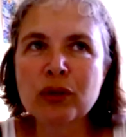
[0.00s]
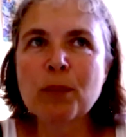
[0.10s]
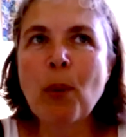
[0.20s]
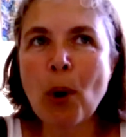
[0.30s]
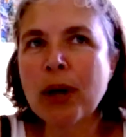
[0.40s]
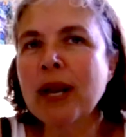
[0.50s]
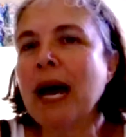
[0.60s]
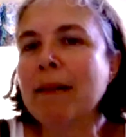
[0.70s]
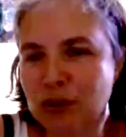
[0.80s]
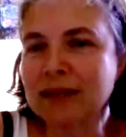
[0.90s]
the point
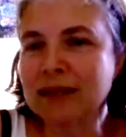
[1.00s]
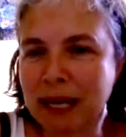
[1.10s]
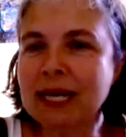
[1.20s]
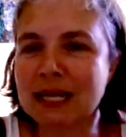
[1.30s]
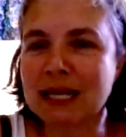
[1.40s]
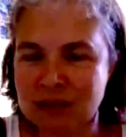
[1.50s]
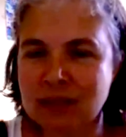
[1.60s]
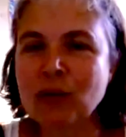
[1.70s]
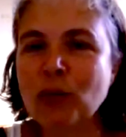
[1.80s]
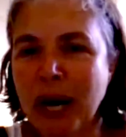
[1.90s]
I'm trying to make,
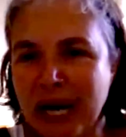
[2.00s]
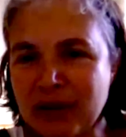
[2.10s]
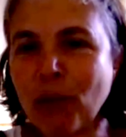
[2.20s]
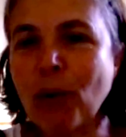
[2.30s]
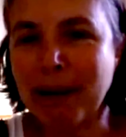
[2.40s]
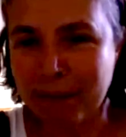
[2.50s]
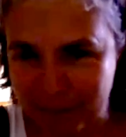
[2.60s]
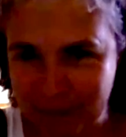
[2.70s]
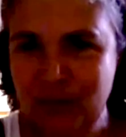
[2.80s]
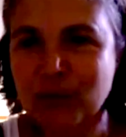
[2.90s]
let's wait for
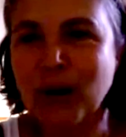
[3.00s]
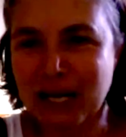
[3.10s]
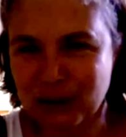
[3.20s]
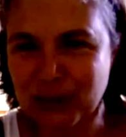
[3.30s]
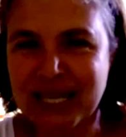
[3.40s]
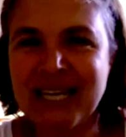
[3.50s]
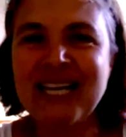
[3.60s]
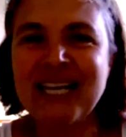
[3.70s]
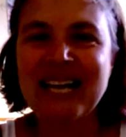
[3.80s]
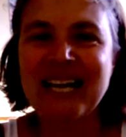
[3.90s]
him to
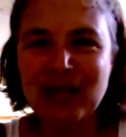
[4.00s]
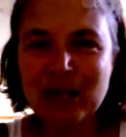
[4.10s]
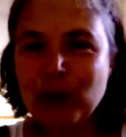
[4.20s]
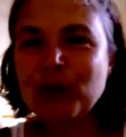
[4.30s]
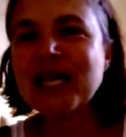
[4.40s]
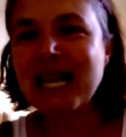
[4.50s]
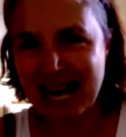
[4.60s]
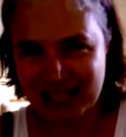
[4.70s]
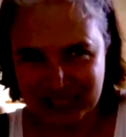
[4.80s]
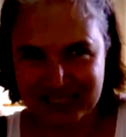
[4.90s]
actually lose
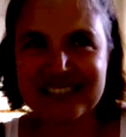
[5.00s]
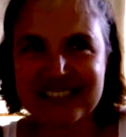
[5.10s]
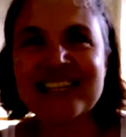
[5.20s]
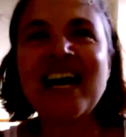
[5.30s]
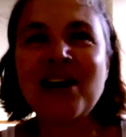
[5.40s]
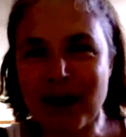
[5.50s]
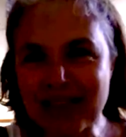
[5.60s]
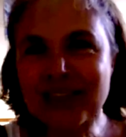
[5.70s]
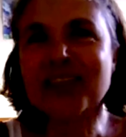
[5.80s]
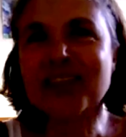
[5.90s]
elections
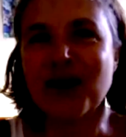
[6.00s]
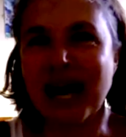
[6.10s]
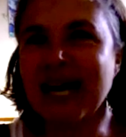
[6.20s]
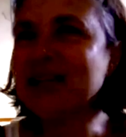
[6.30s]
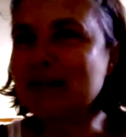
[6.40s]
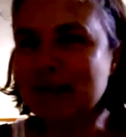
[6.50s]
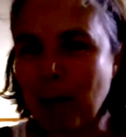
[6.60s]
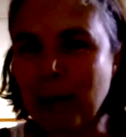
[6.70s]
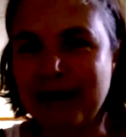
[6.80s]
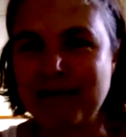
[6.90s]
rather than trying to
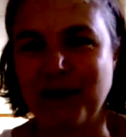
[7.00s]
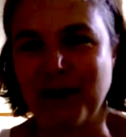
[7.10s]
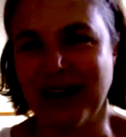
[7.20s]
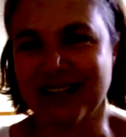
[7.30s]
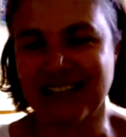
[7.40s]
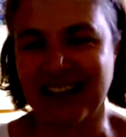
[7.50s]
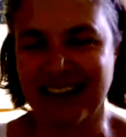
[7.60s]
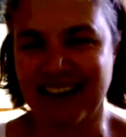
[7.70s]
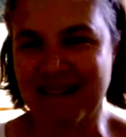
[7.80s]
topple him, for God's sake.